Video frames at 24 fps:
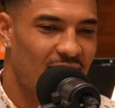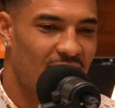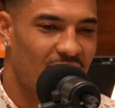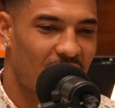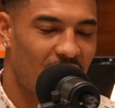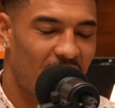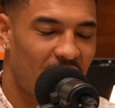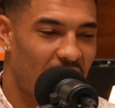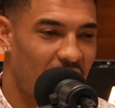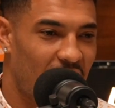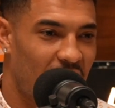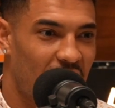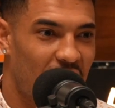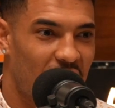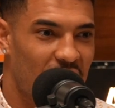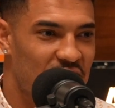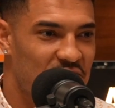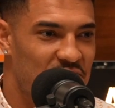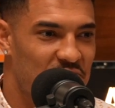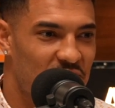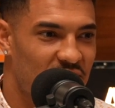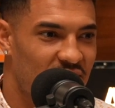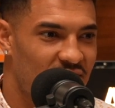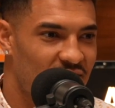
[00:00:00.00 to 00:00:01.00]
I got all
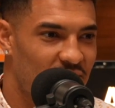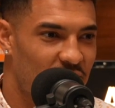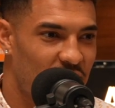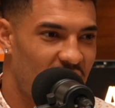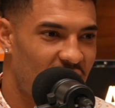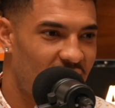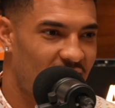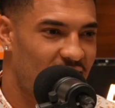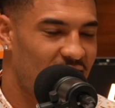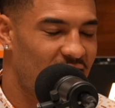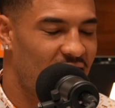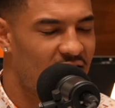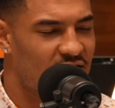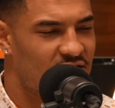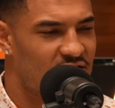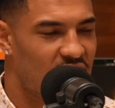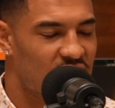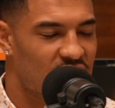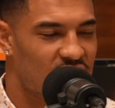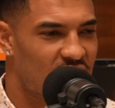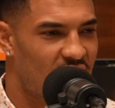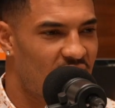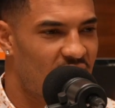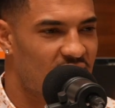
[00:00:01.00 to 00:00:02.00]
this media backlash, I
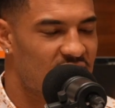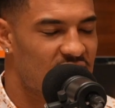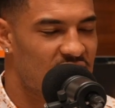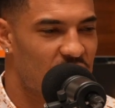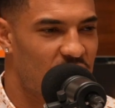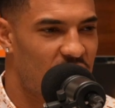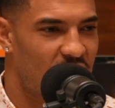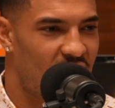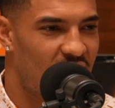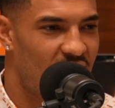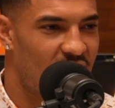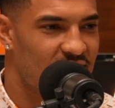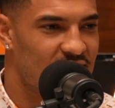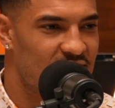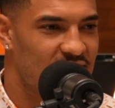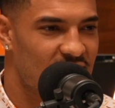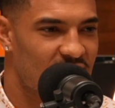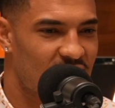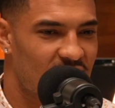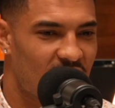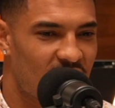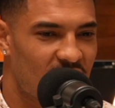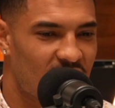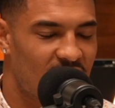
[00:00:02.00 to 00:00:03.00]
was kind of surprised.
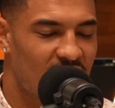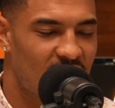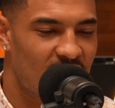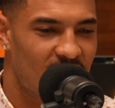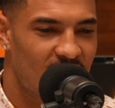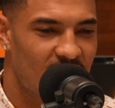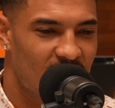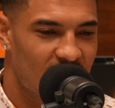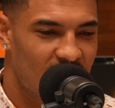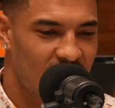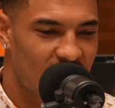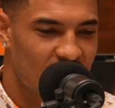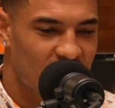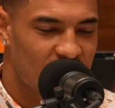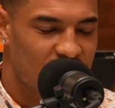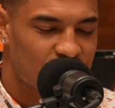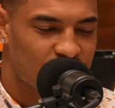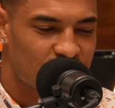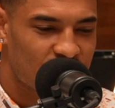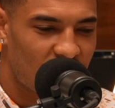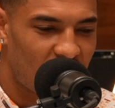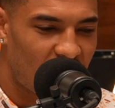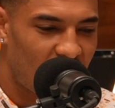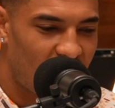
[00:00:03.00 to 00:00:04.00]
And then,
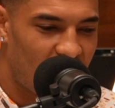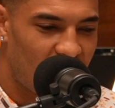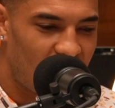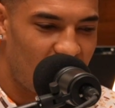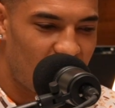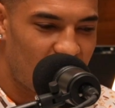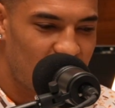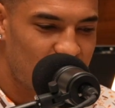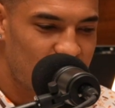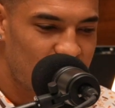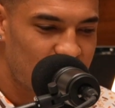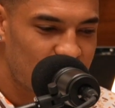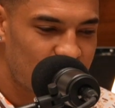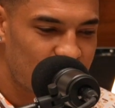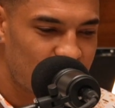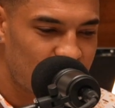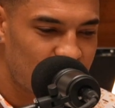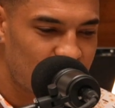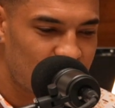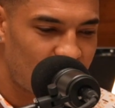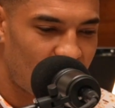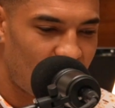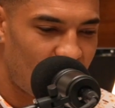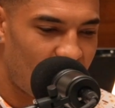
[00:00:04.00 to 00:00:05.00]

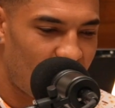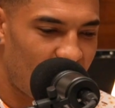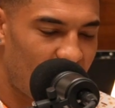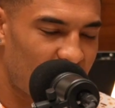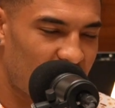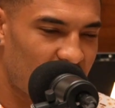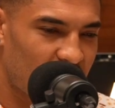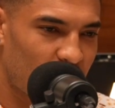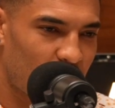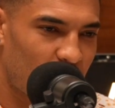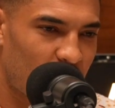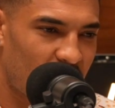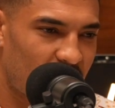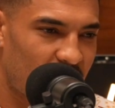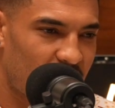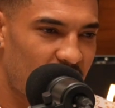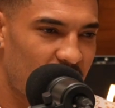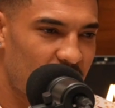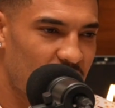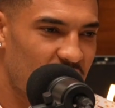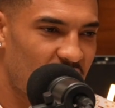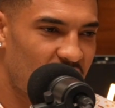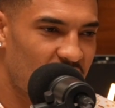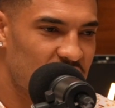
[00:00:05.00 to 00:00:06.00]
I mean, what
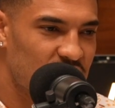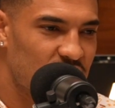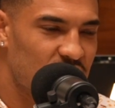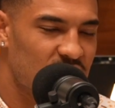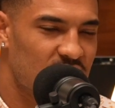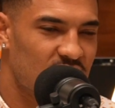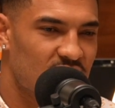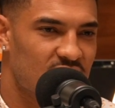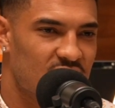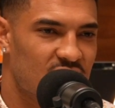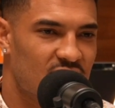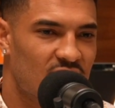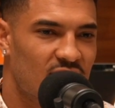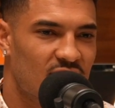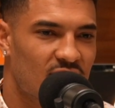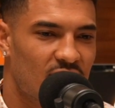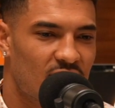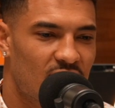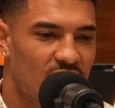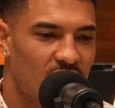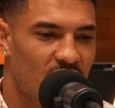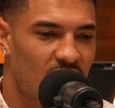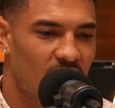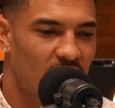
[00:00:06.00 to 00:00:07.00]
came next was just
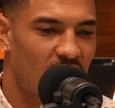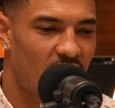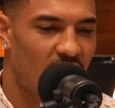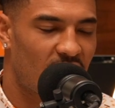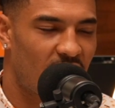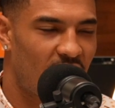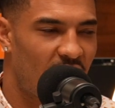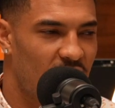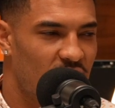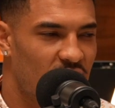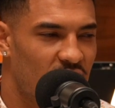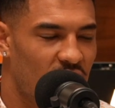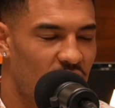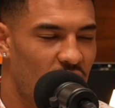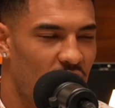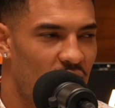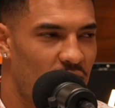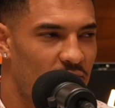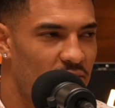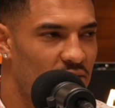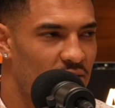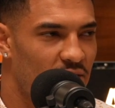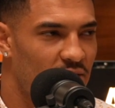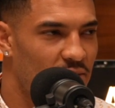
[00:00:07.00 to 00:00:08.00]
kind of having to grow
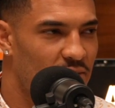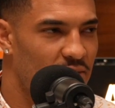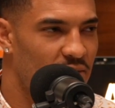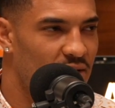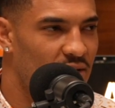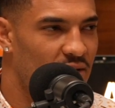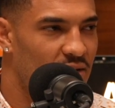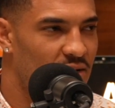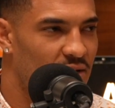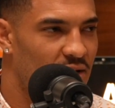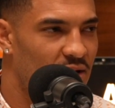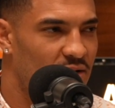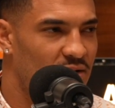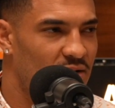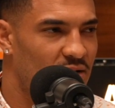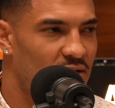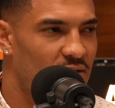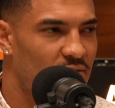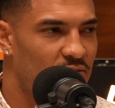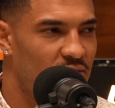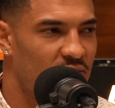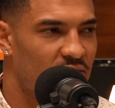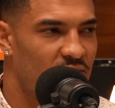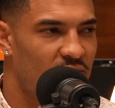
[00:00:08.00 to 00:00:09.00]
up a little bit and
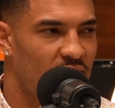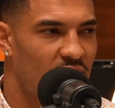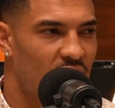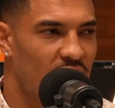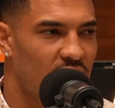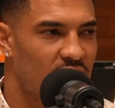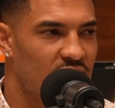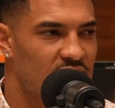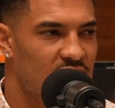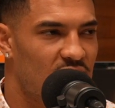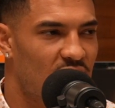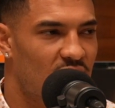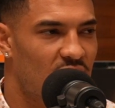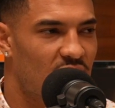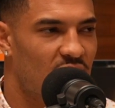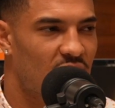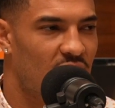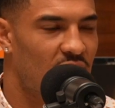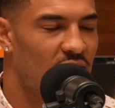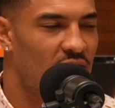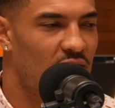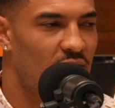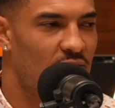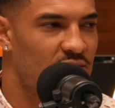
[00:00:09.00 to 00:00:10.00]
refocus on
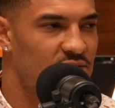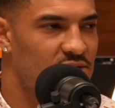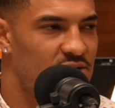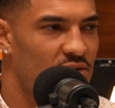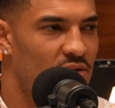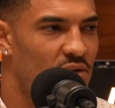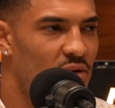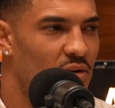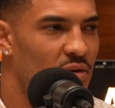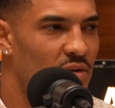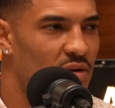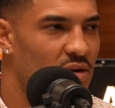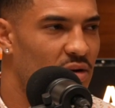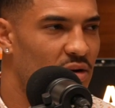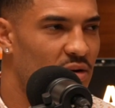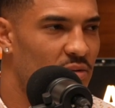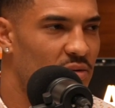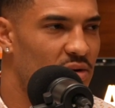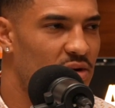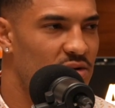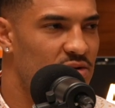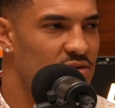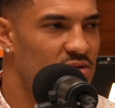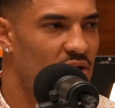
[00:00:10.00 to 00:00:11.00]
like, okay, what's the goal here?
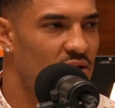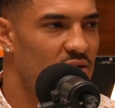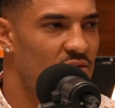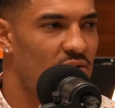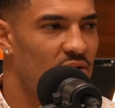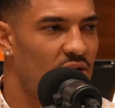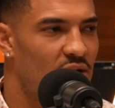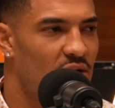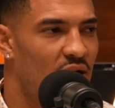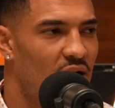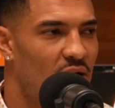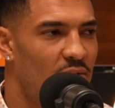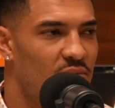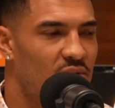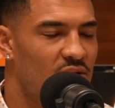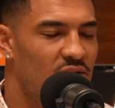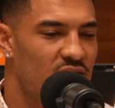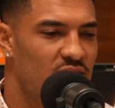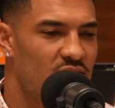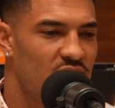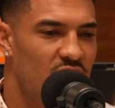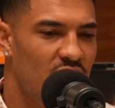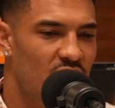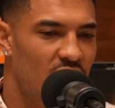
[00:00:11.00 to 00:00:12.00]
What are you trying to accomplish?